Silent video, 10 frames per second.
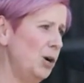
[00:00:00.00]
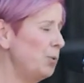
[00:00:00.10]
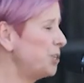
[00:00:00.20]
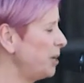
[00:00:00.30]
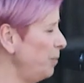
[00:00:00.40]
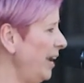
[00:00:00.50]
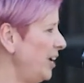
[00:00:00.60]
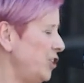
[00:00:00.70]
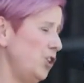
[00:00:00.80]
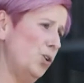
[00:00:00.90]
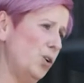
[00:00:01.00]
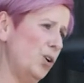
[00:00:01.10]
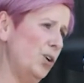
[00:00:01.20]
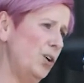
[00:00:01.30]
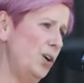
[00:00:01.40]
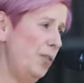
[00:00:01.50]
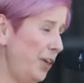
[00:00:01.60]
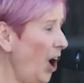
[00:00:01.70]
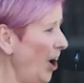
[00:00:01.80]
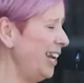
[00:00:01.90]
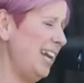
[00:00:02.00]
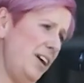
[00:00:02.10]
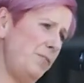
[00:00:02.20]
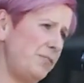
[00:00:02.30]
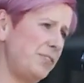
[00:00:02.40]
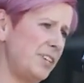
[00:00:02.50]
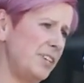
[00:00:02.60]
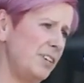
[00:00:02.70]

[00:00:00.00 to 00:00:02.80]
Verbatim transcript: was to make sure that I lived.